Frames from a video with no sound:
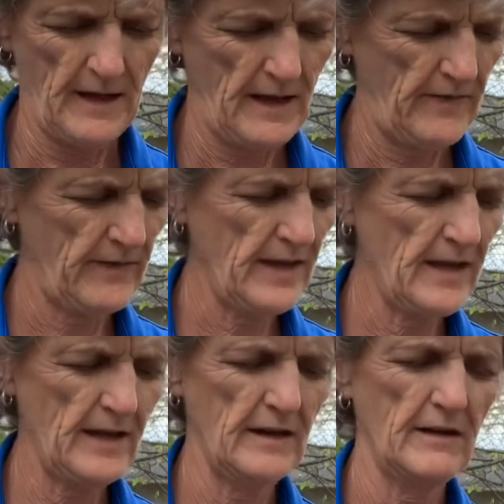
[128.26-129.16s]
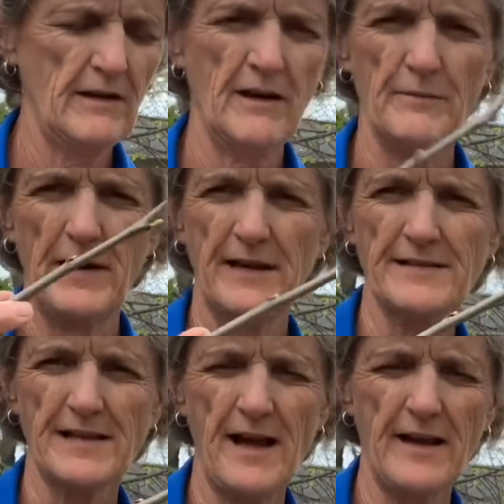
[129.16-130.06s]
And then on my
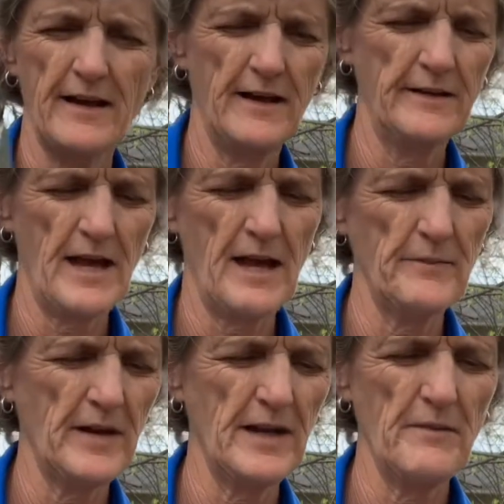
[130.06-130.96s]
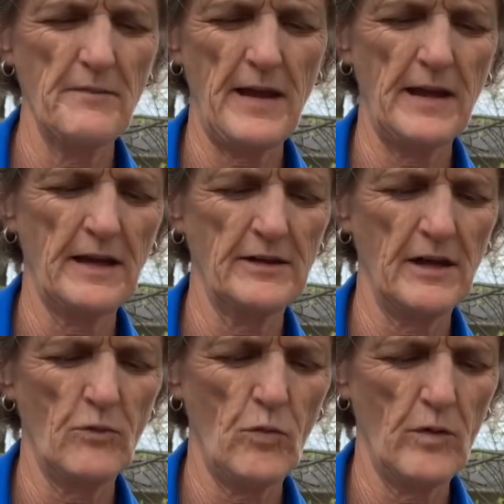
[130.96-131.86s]
scion, I'm gonna make
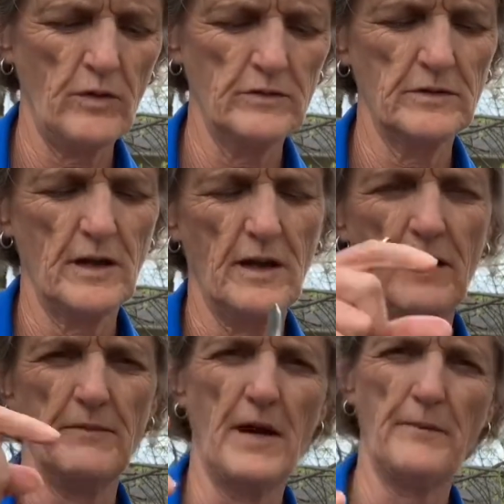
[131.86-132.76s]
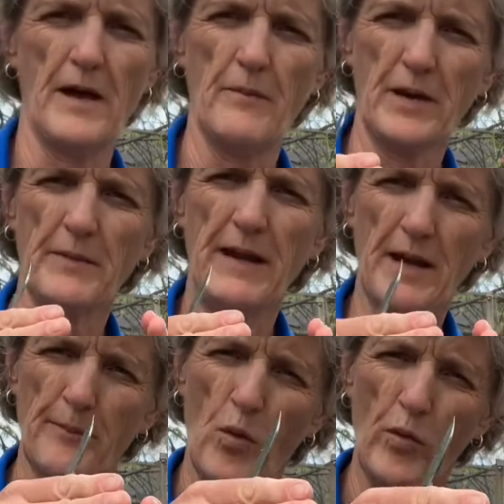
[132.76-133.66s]

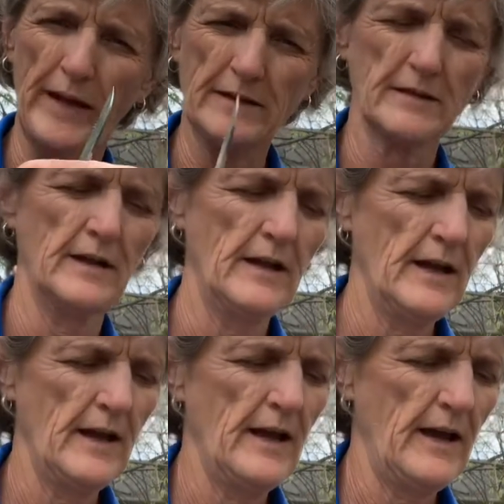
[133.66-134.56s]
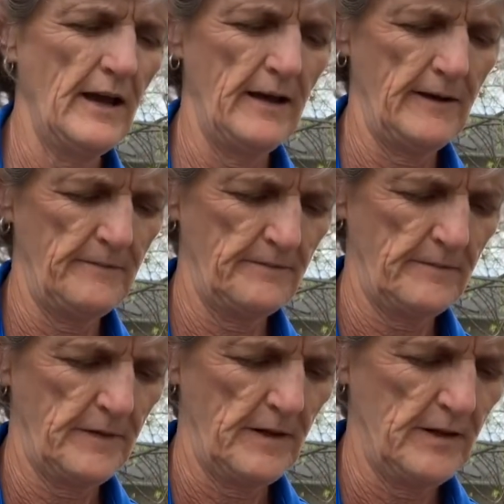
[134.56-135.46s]
a point.
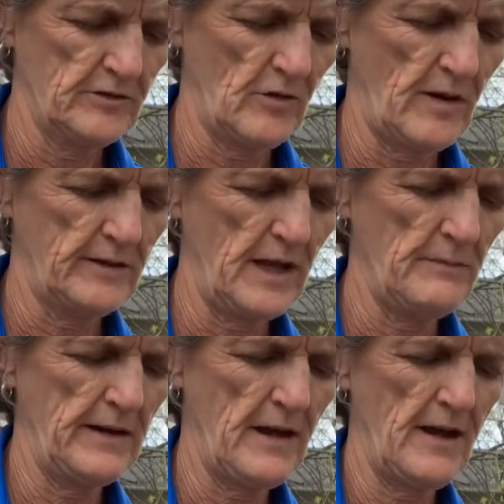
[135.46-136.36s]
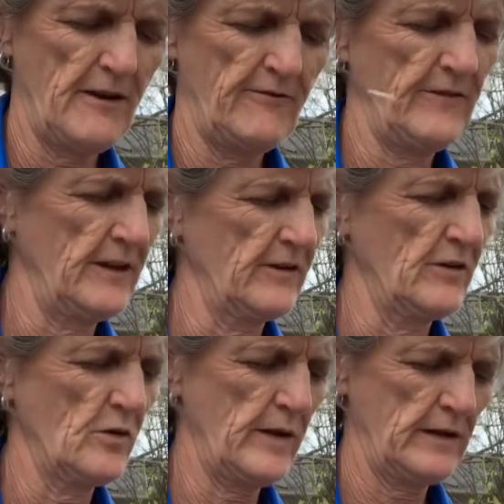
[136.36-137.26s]
So I take my knife and
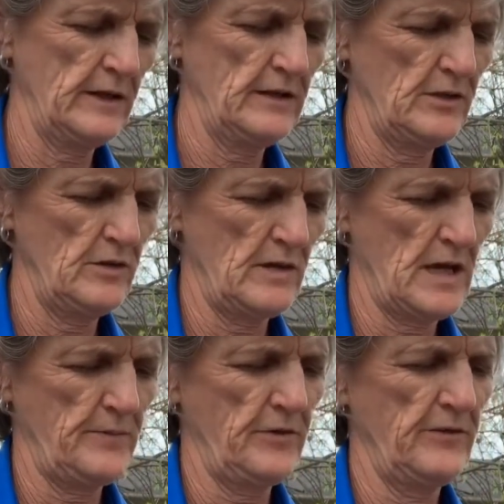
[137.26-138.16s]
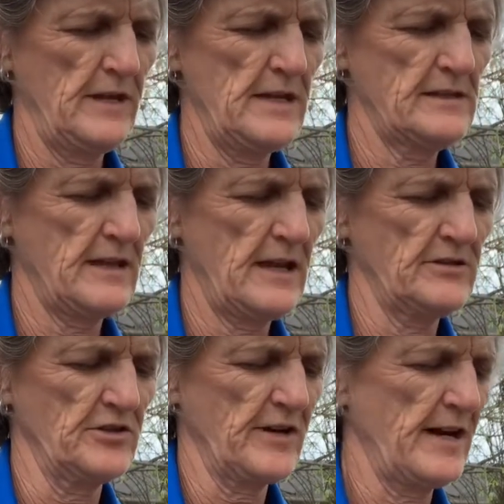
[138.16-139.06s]
quickly do a couple of these things
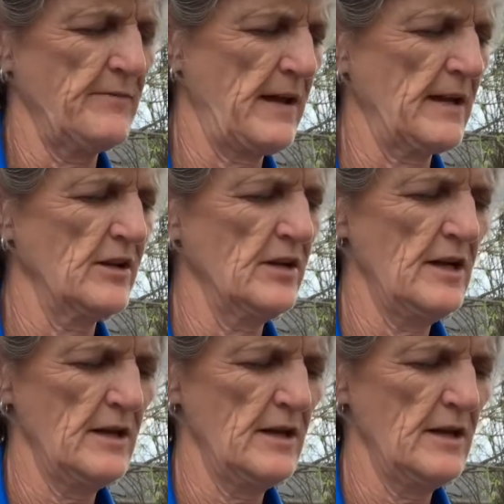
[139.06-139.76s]
and try to make a good